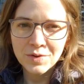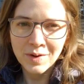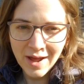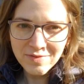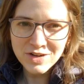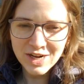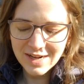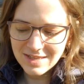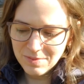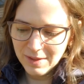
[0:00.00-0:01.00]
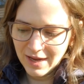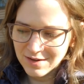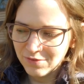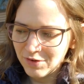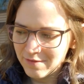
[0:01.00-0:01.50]
We have the chickens and we like
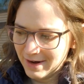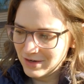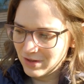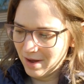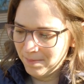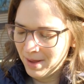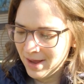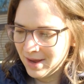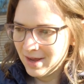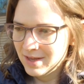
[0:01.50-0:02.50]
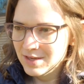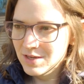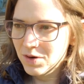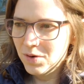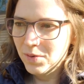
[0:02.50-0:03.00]
to free range them.
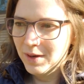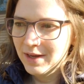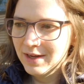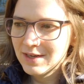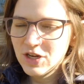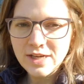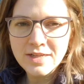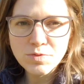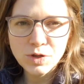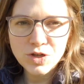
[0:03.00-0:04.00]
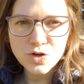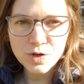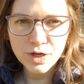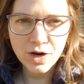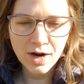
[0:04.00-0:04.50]
So chickens will destroy
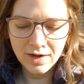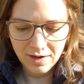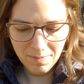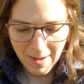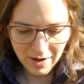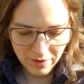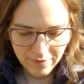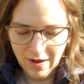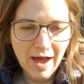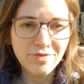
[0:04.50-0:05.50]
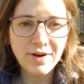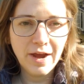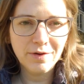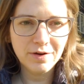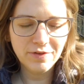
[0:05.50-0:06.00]
your garden in a matter of half an
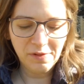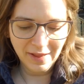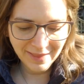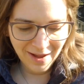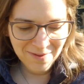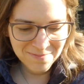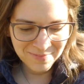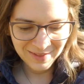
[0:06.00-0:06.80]
hour if you let them.